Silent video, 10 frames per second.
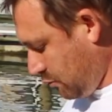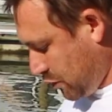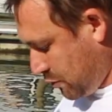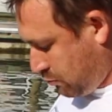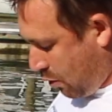
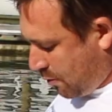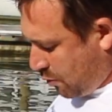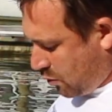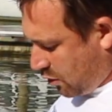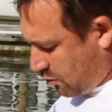Which
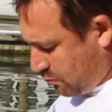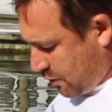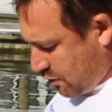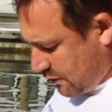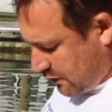probably what I'll
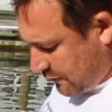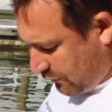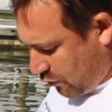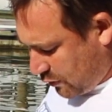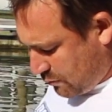be using this
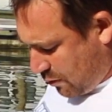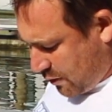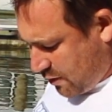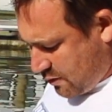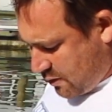for is
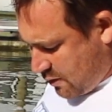probably